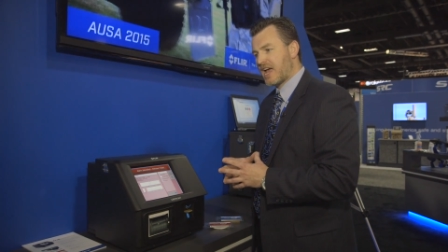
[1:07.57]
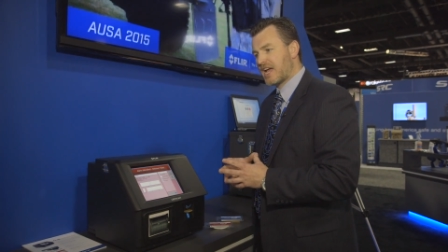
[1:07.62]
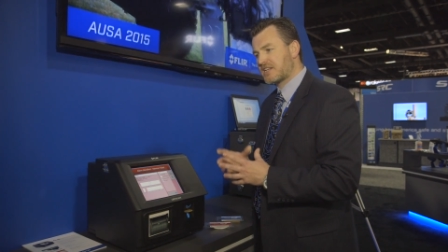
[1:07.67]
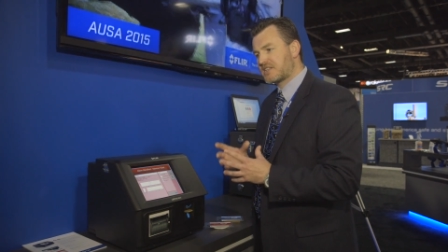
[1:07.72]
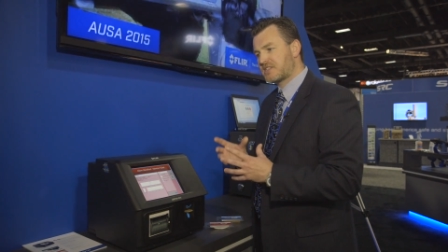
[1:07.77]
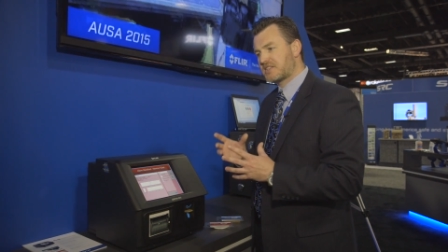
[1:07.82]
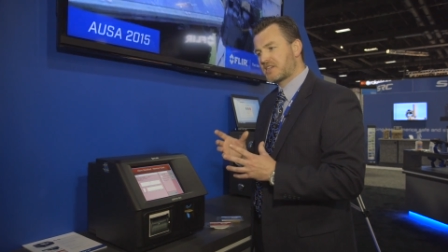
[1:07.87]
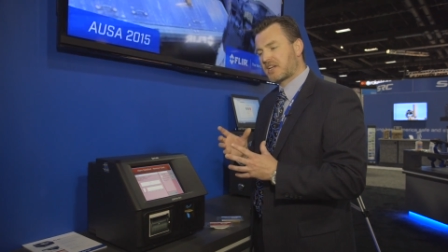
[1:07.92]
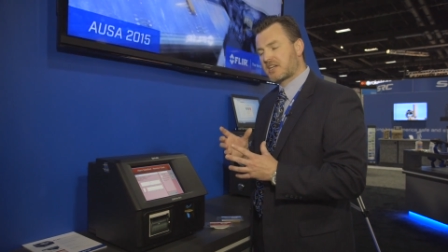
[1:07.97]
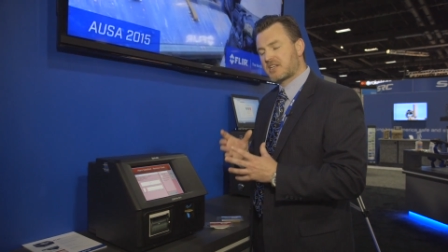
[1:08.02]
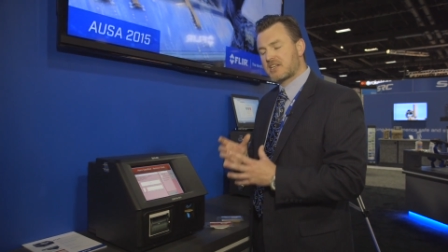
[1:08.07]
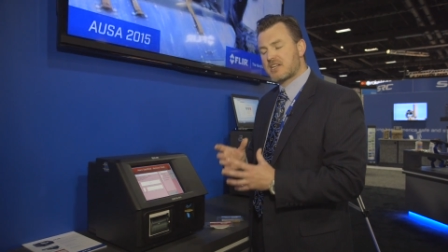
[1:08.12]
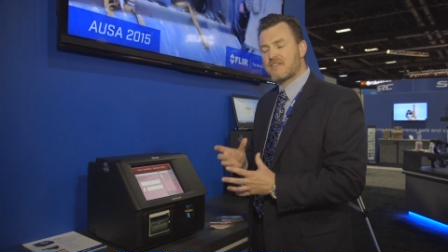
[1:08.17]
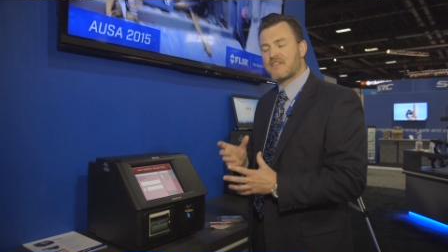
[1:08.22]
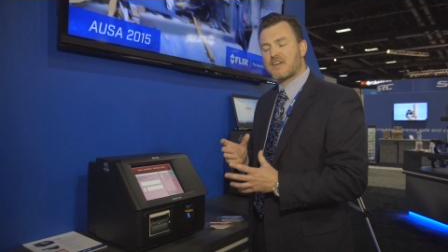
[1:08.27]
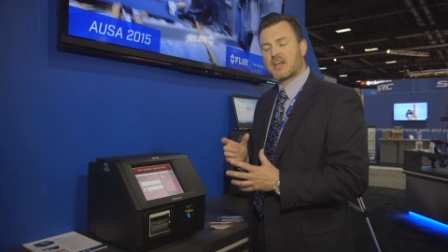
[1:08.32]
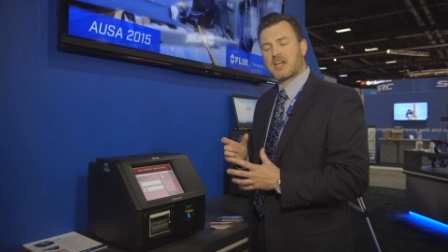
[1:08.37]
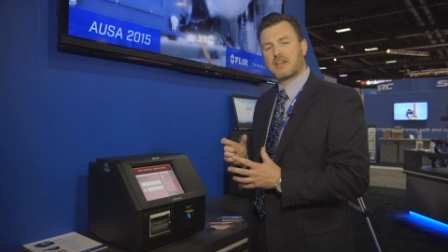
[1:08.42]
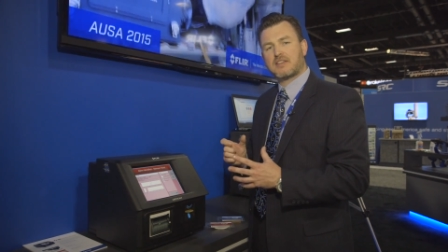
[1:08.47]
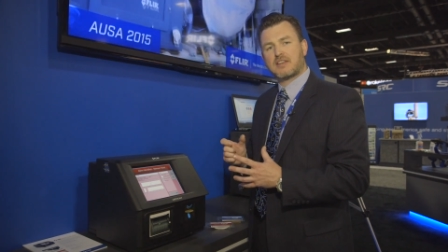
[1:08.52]
and
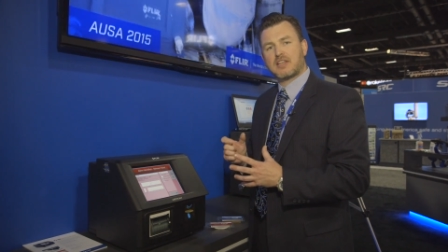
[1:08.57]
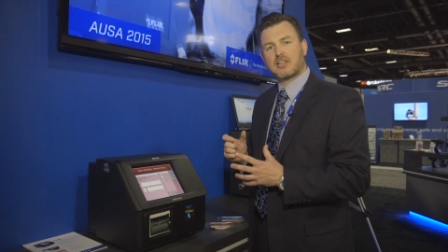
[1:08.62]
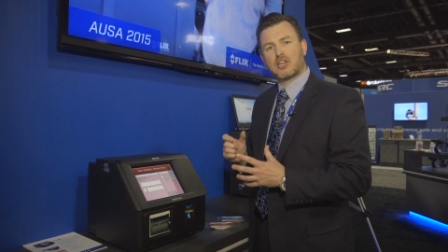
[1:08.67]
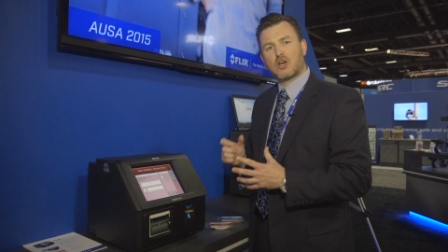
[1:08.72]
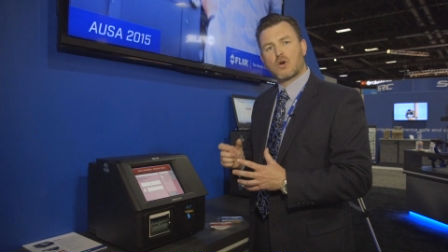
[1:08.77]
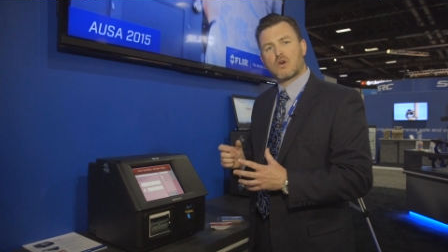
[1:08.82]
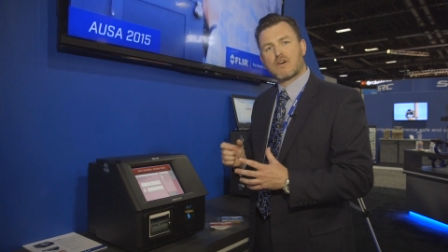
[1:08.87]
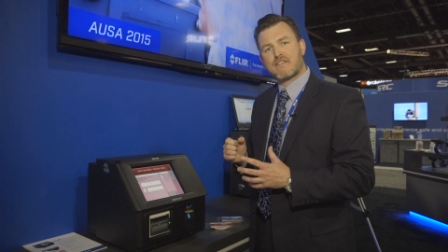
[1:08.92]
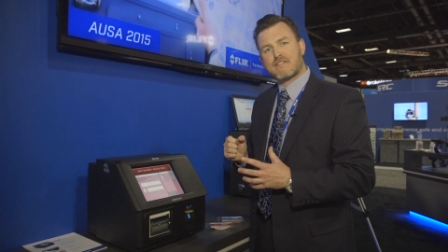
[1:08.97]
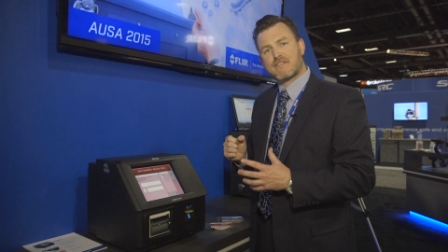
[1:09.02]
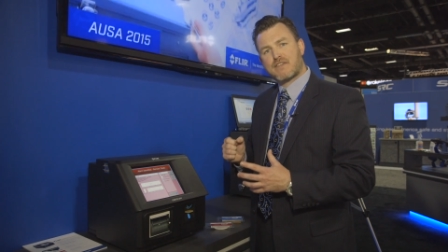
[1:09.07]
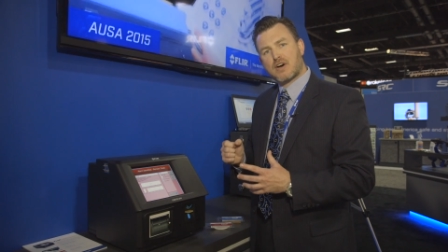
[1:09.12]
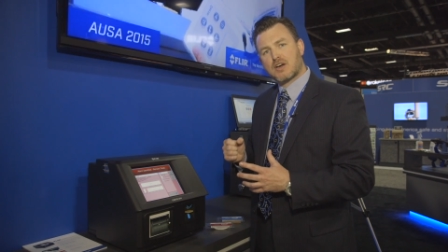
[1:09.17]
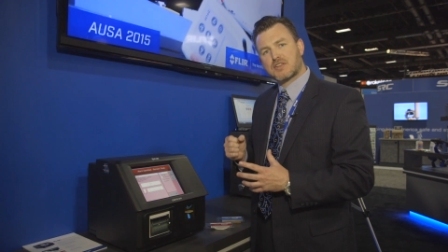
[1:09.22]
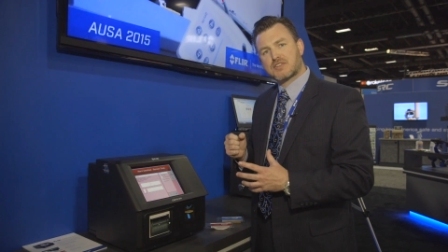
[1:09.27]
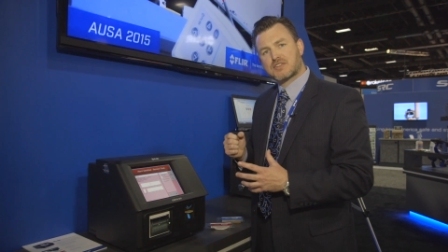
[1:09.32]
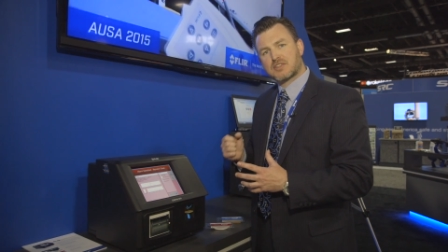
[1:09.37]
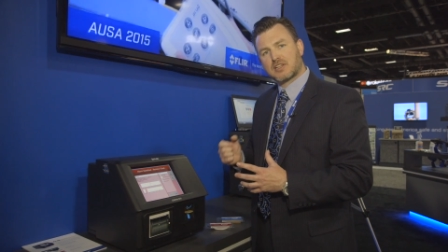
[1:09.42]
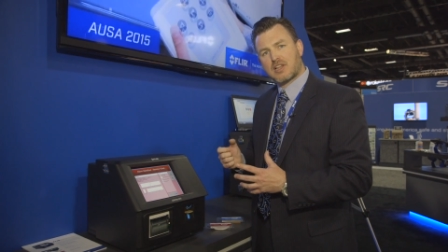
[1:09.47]
significantly lower false